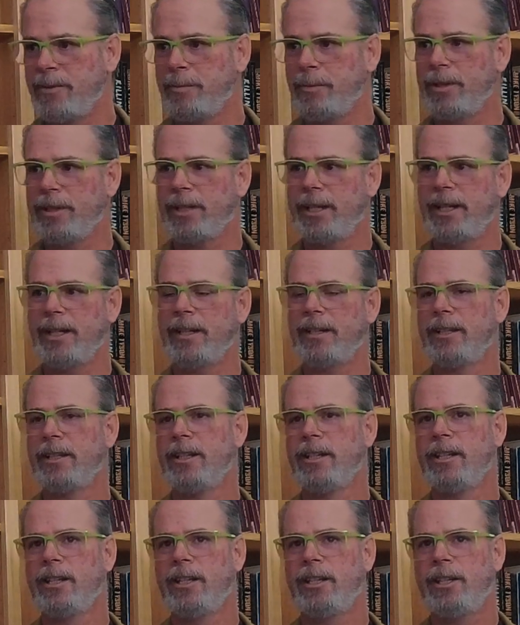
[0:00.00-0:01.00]
But like,
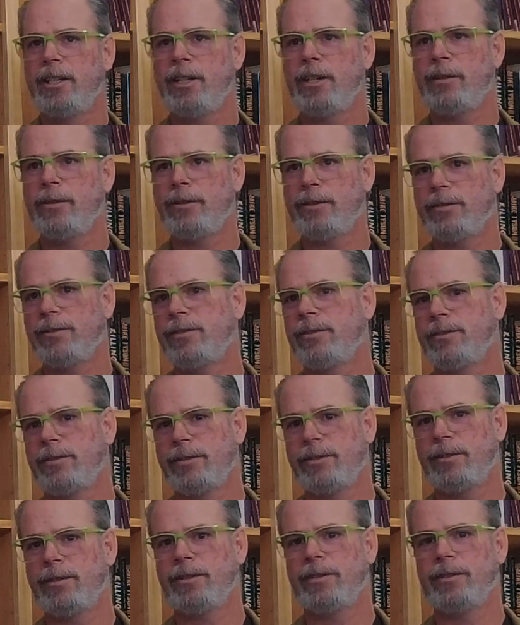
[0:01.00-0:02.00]

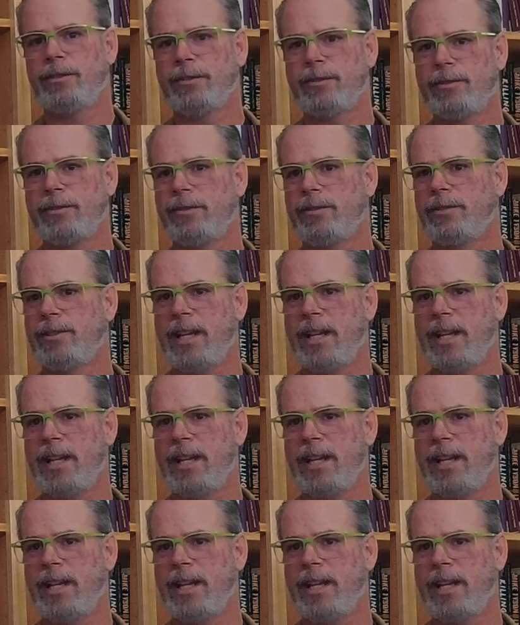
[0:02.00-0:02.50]
there's